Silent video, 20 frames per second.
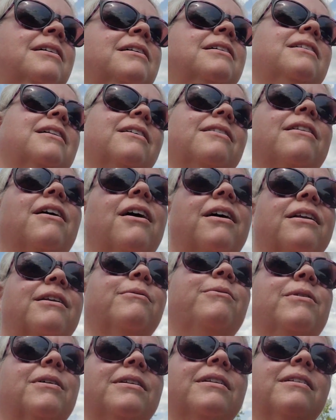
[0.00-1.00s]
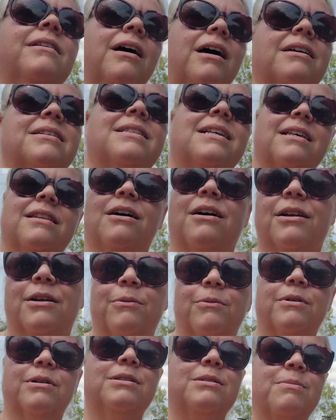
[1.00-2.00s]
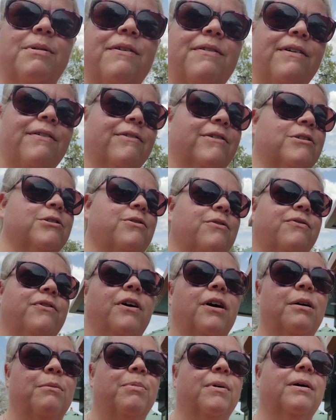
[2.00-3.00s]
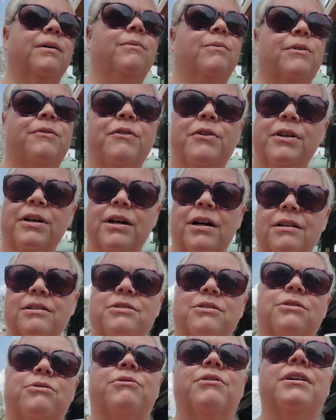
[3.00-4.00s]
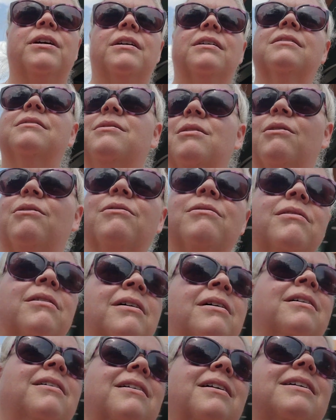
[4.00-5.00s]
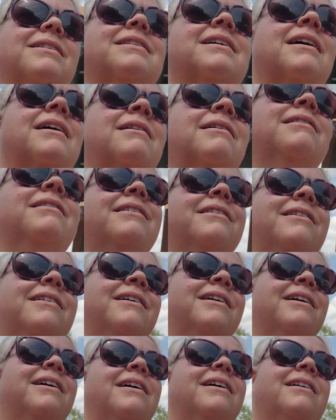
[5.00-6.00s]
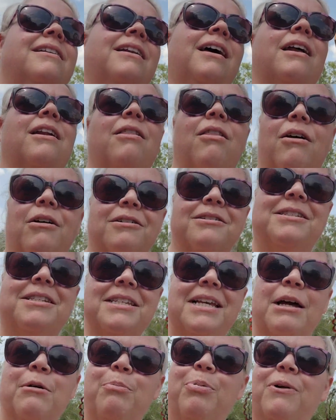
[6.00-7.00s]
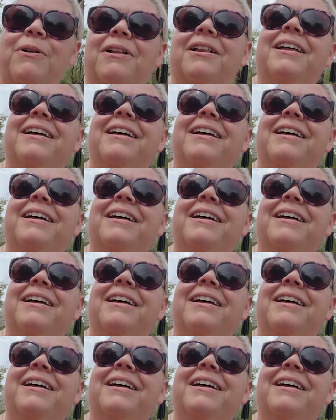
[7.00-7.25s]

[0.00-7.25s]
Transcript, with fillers: No, the honey one. I'll say the honey one is my favorite so far, but we've only gone to three, so that's not a not a large sample.